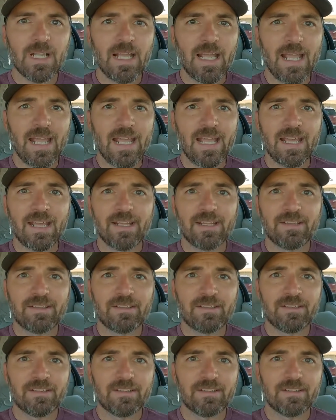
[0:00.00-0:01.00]

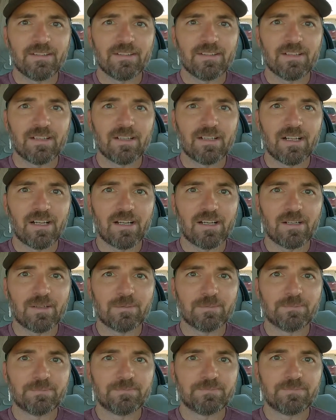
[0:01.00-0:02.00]
There's
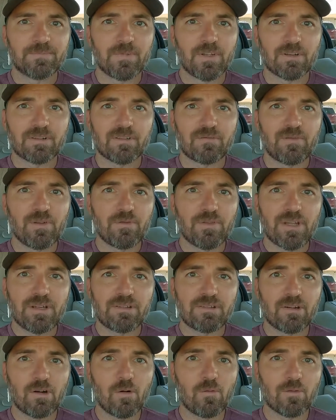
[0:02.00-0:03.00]
a few things
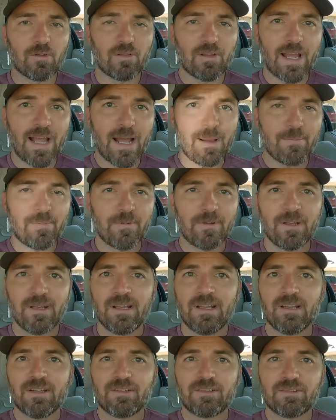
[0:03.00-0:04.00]
that overlap,
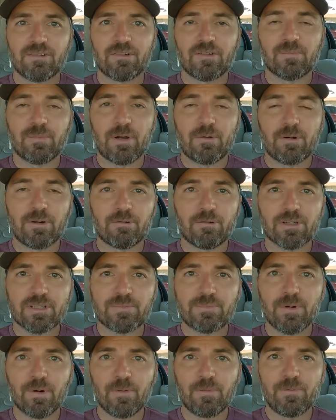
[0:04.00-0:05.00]
so you might want to
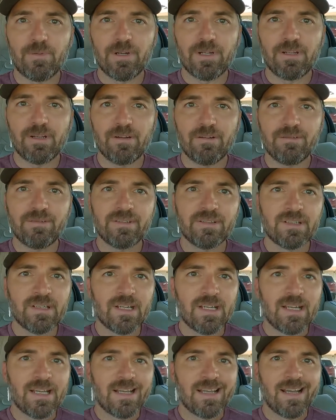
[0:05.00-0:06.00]
watch both videos.
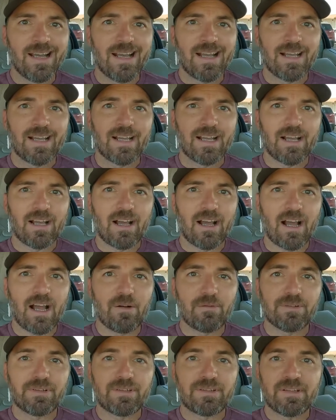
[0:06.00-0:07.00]
I
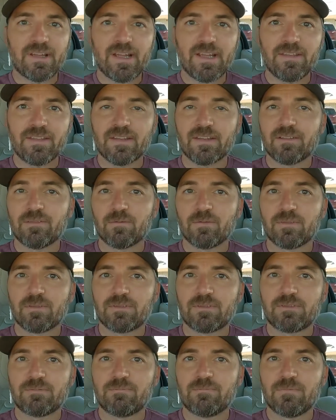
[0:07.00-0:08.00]
would say that
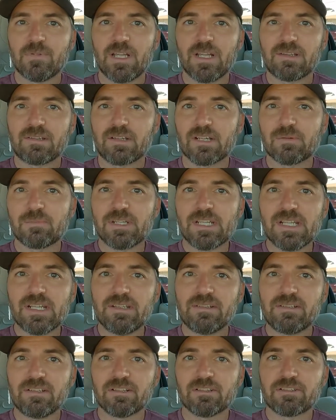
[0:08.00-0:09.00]
it's going to be
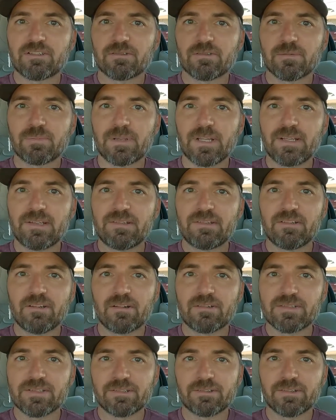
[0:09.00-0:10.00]
easier to replace the
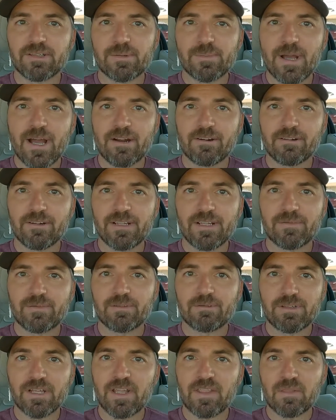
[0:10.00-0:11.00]
auxiliary battery if you
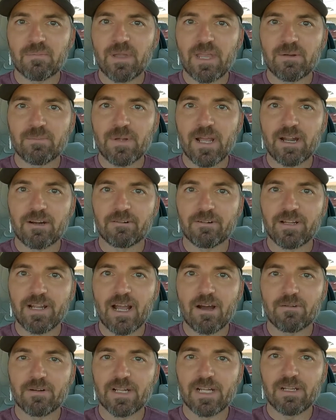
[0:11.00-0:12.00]
take the main battery
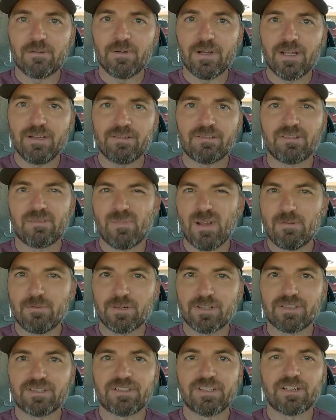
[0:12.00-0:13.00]
out anyway, so you might want
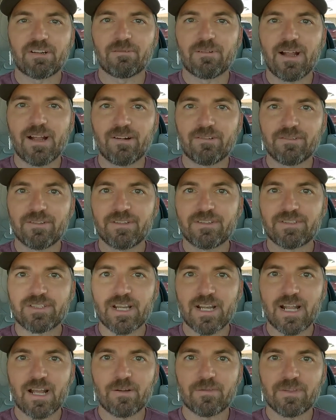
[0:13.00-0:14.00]
to stick around,
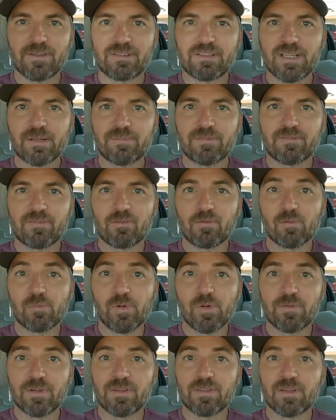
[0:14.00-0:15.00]
check out the steps for
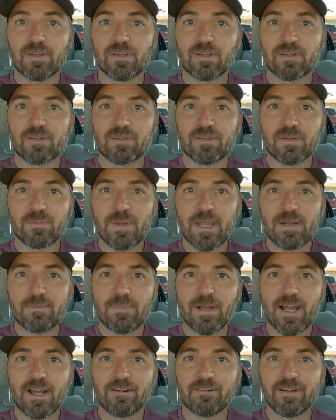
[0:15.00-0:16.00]
removing the main
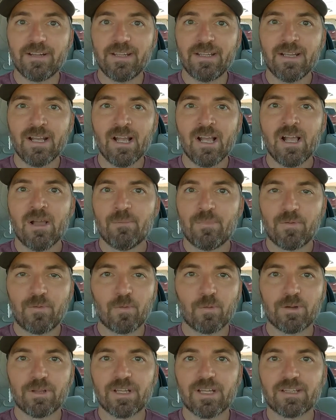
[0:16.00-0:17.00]
battery
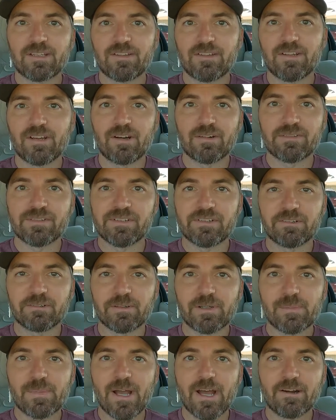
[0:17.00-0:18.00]
before you get to the
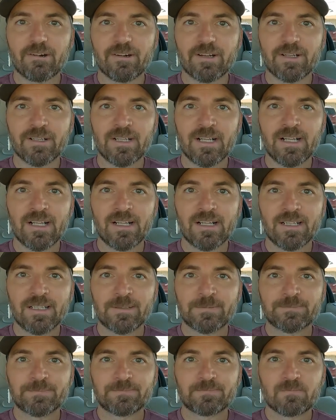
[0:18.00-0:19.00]
auxiliary battery.
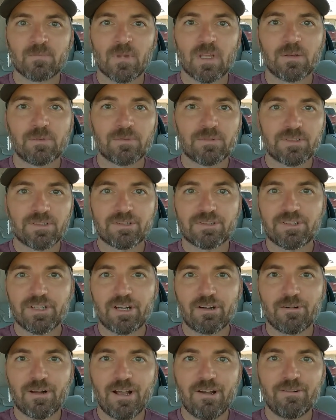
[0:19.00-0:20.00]
So stick
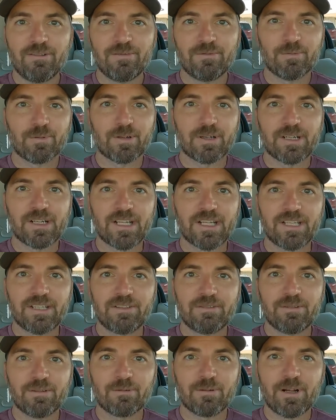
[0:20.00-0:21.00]
around, we're going to get
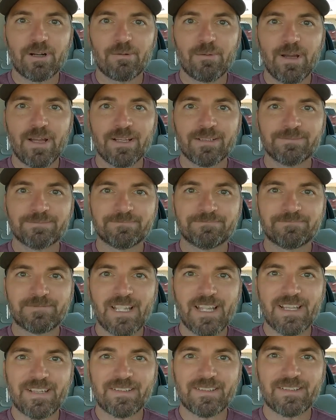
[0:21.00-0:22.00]
into it right away.
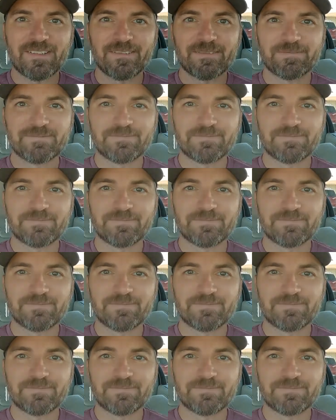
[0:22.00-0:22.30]
Thanks.